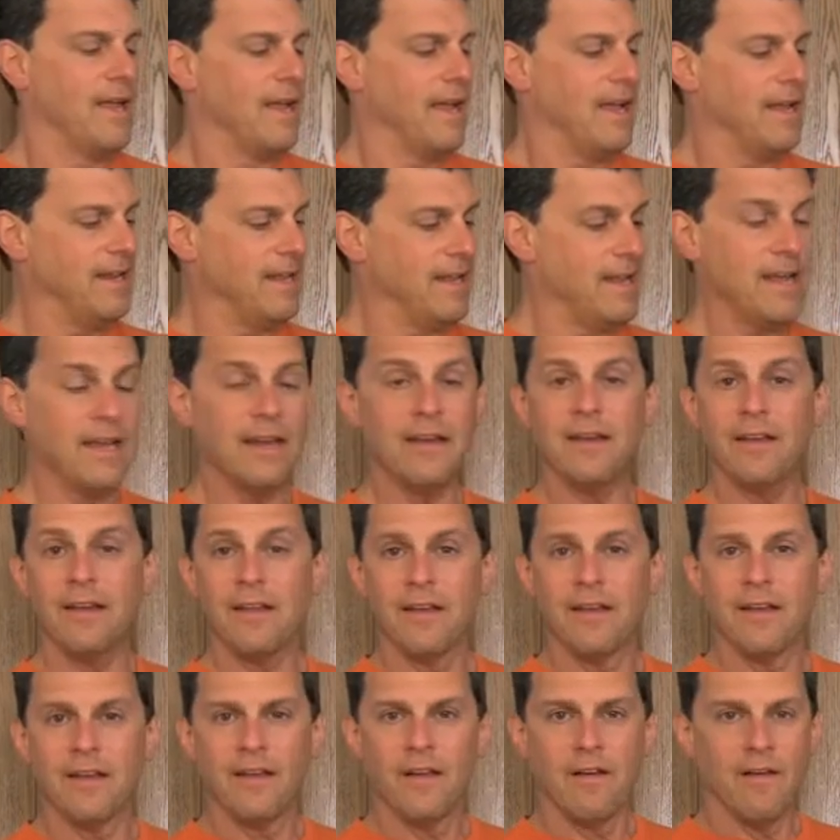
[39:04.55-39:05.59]
And
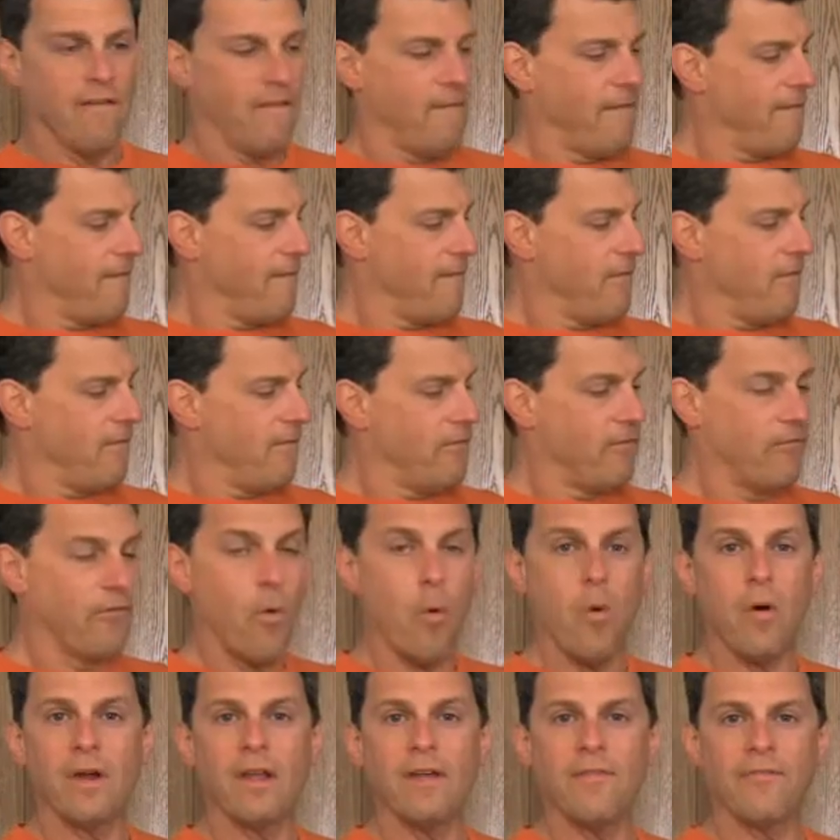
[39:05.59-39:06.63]
then
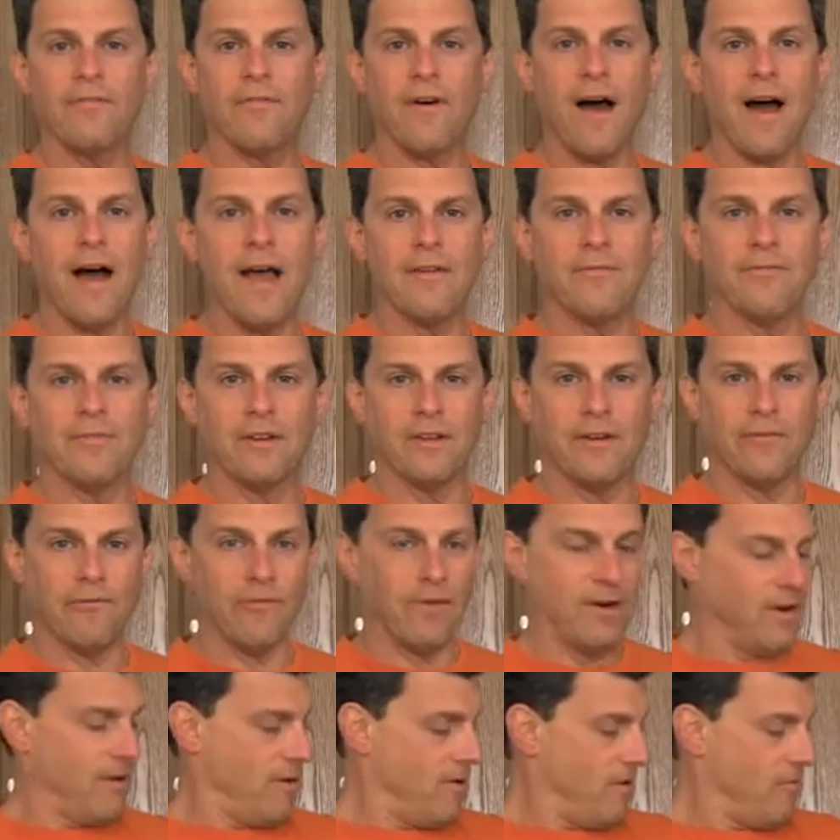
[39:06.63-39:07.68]
45
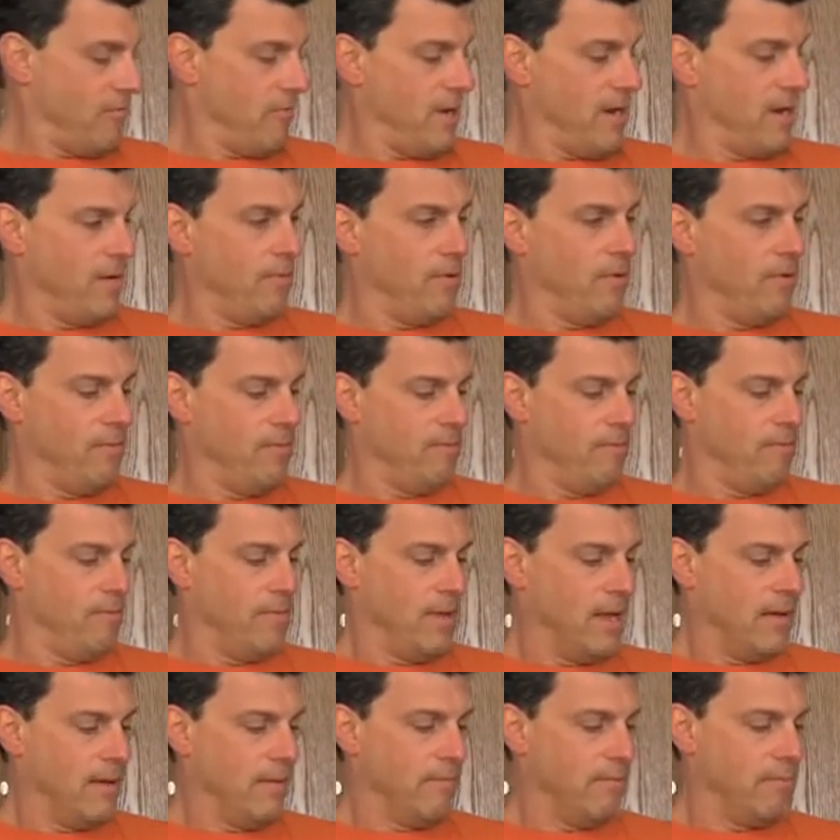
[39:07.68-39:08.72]
different unreadable
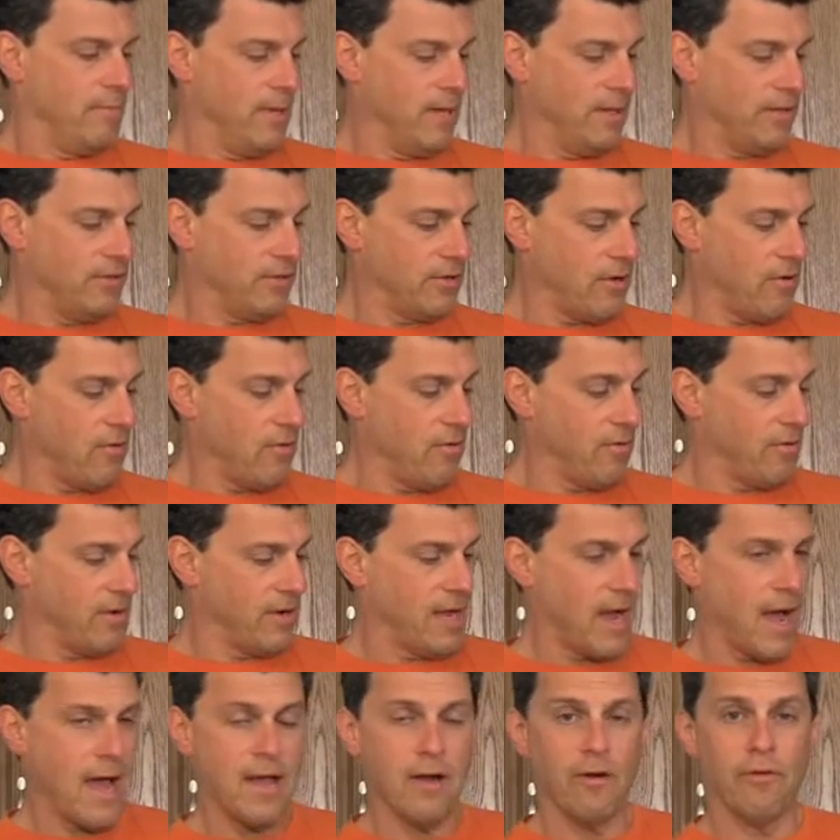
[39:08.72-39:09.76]

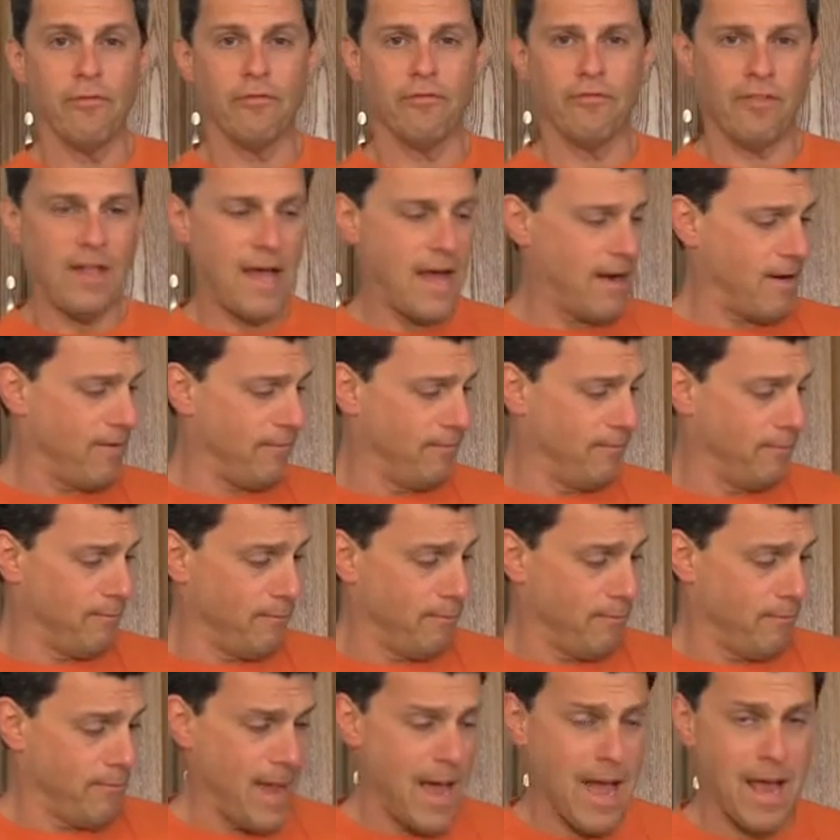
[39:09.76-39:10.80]

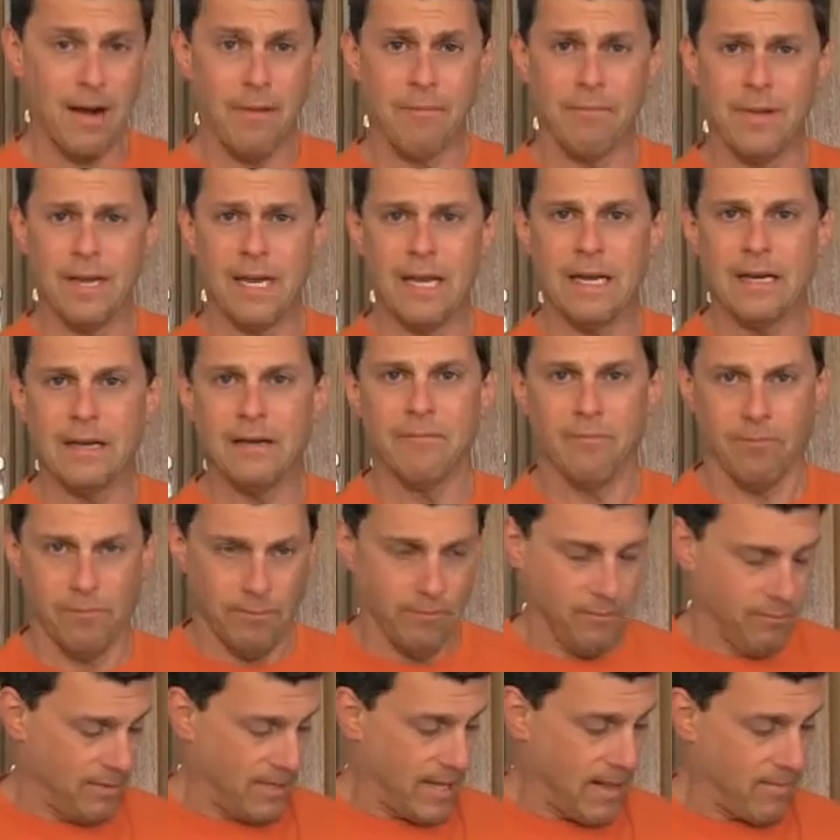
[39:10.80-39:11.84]

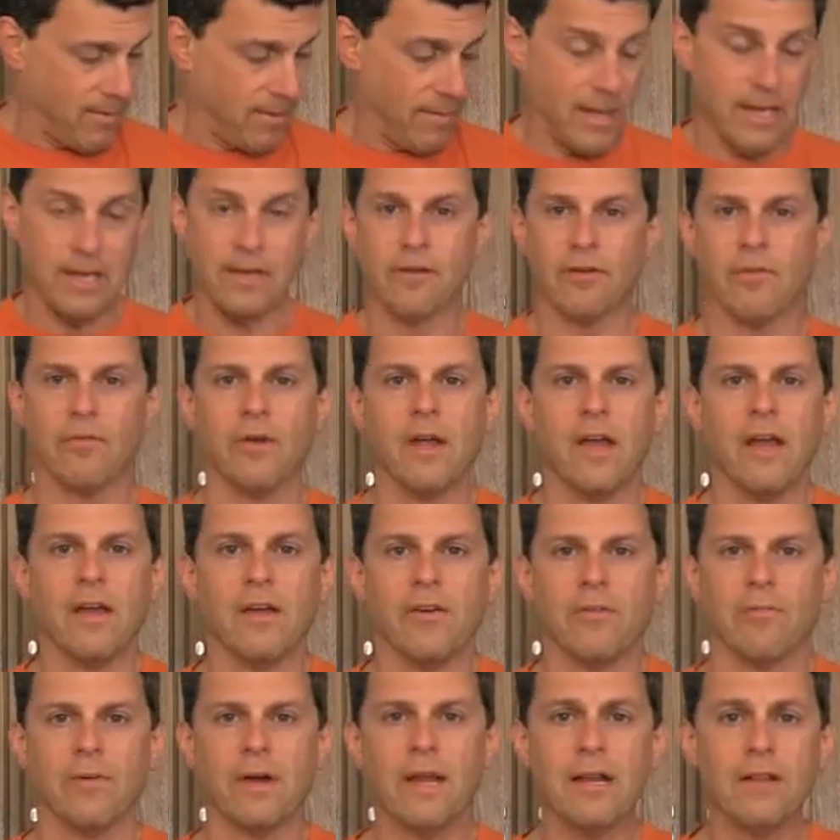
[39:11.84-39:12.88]
benzogytoflatamine, blah, blah, and you're
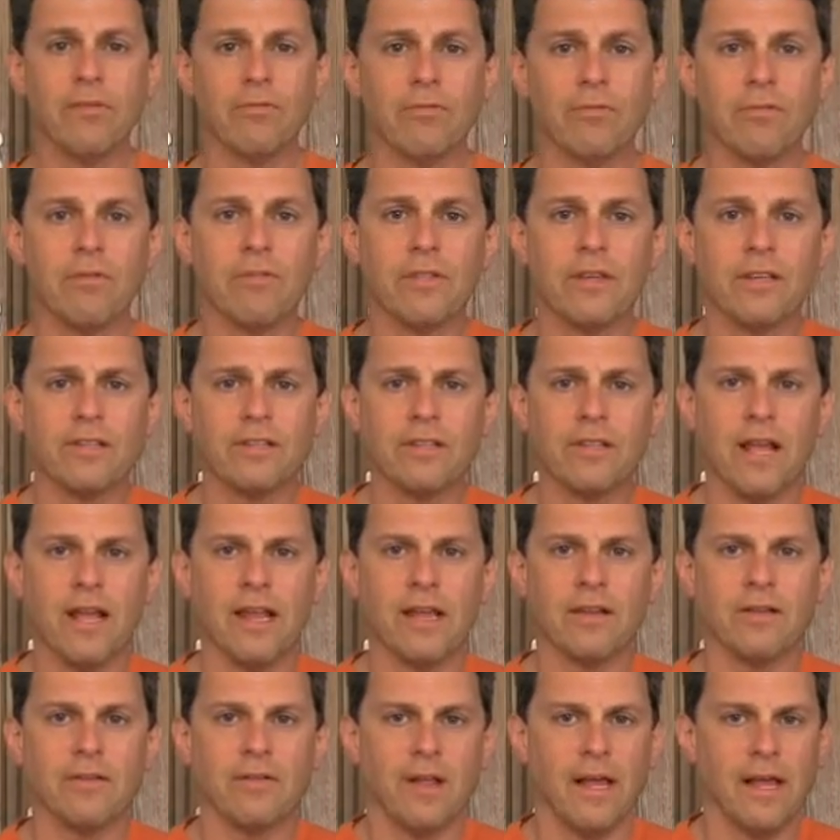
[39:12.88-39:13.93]
reading through this
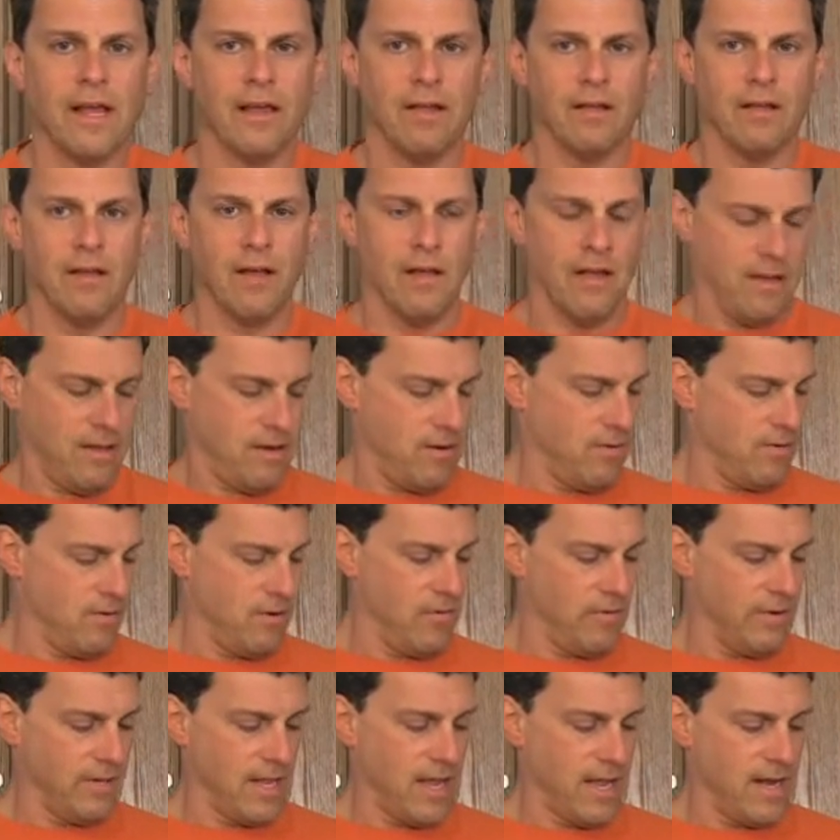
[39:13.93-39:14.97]
thing and you're like, I don't
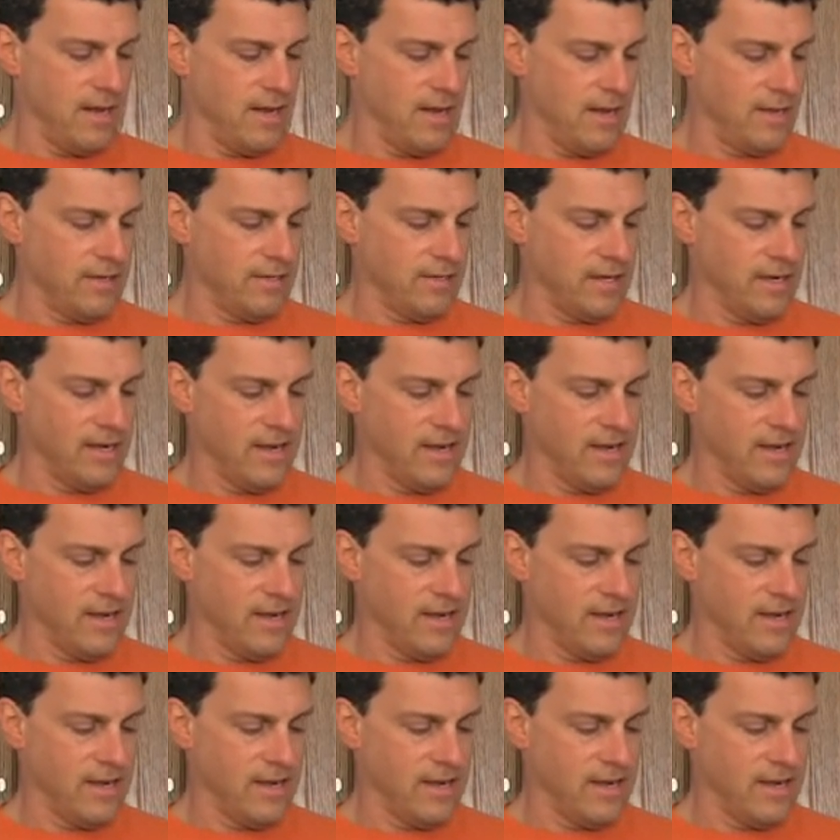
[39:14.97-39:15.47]
know what that is.